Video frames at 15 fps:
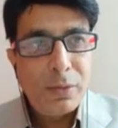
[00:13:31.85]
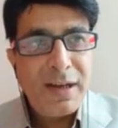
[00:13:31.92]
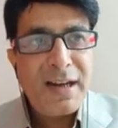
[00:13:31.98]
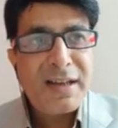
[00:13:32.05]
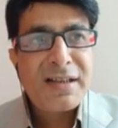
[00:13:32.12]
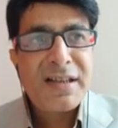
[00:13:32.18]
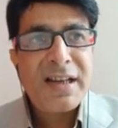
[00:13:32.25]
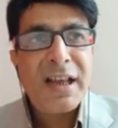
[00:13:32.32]

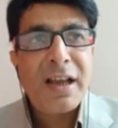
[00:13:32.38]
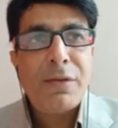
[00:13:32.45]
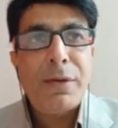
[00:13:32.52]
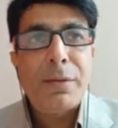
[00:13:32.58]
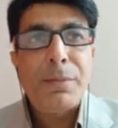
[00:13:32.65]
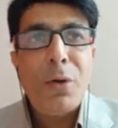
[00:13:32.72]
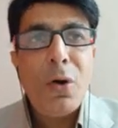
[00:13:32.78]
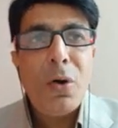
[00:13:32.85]
Let's take
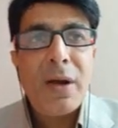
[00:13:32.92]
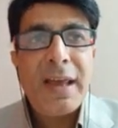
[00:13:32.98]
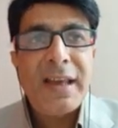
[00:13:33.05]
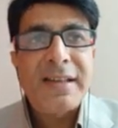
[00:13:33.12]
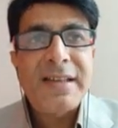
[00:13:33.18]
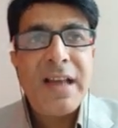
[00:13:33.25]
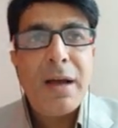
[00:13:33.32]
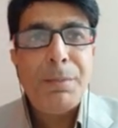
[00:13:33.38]
one more
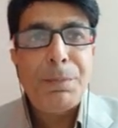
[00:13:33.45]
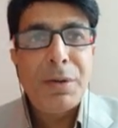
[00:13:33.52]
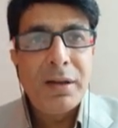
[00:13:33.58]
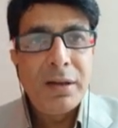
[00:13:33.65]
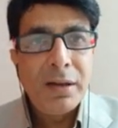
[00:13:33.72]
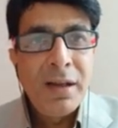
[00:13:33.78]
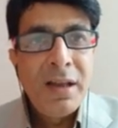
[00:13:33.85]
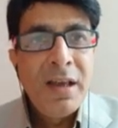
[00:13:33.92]

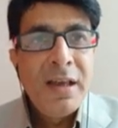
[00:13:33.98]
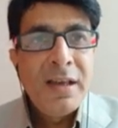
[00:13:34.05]
example.